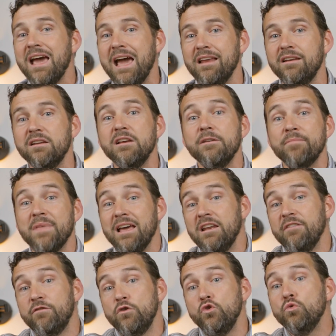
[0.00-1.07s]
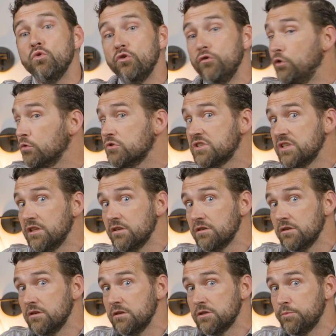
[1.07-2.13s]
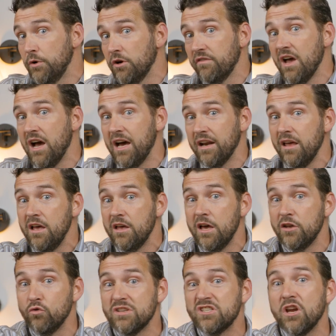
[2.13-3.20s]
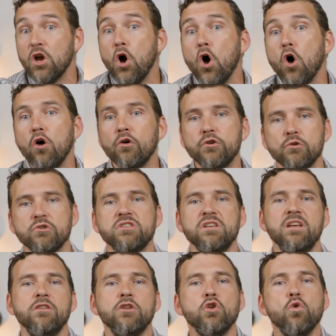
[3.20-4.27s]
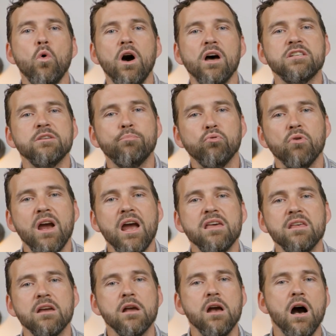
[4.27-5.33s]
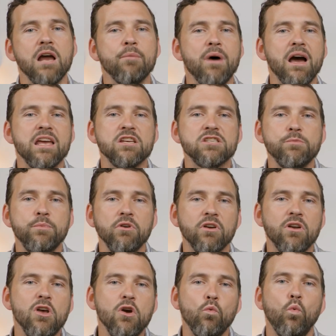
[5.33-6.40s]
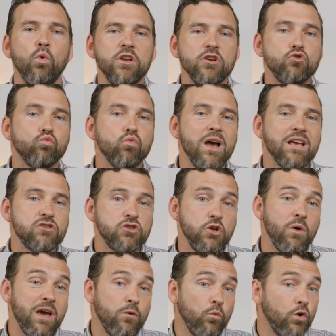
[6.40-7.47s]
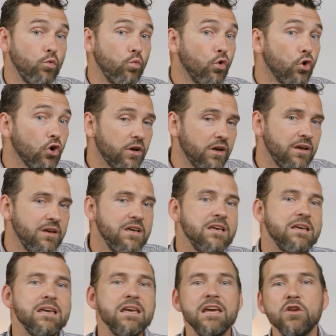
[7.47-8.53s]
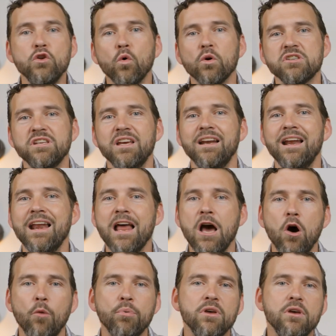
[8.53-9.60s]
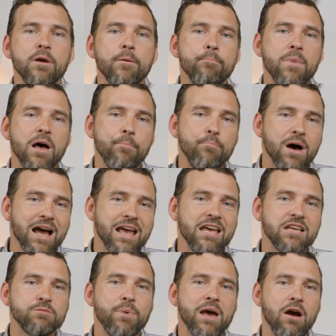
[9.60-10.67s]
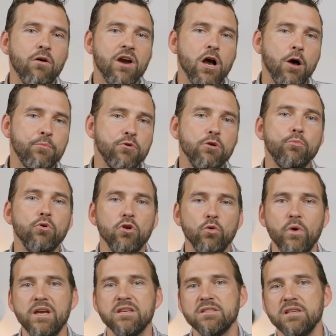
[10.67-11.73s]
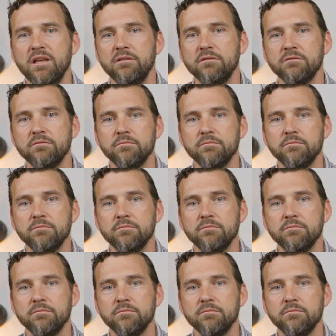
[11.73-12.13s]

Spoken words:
And if you don't see the Spirit of God addressing all your sin, then you ought to pray that God by his Spirit would address you and would work in your sin and help, by his power, help you to put away sin.